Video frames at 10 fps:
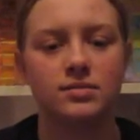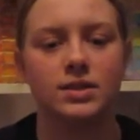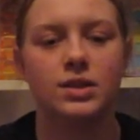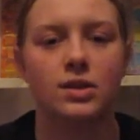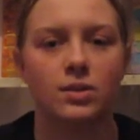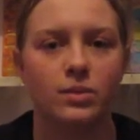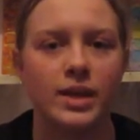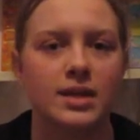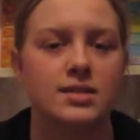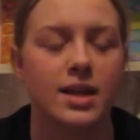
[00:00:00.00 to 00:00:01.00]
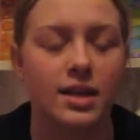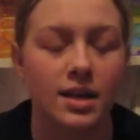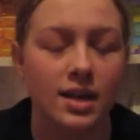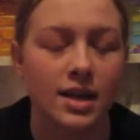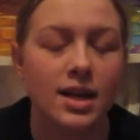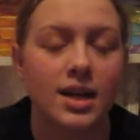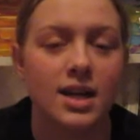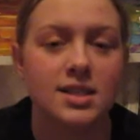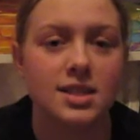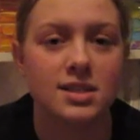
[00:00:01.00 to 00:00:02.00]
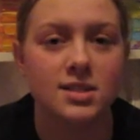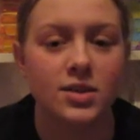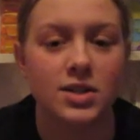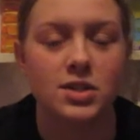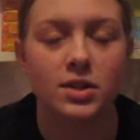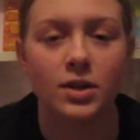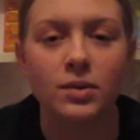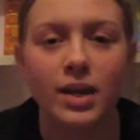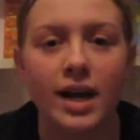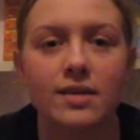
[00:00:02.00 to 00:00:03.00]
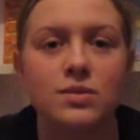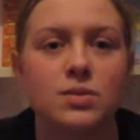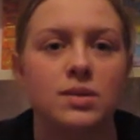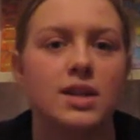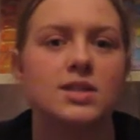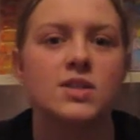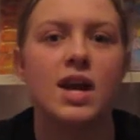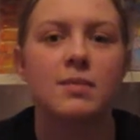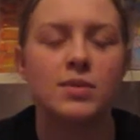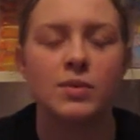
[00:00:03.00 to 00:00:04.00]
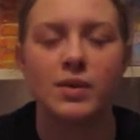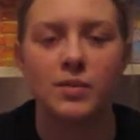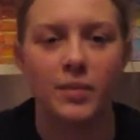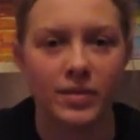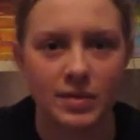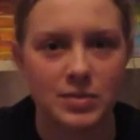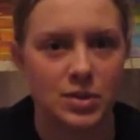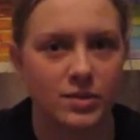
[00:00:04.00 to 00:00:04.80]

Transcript: you know, we can take into consideration in our own lives when things don't happen the way we want them to.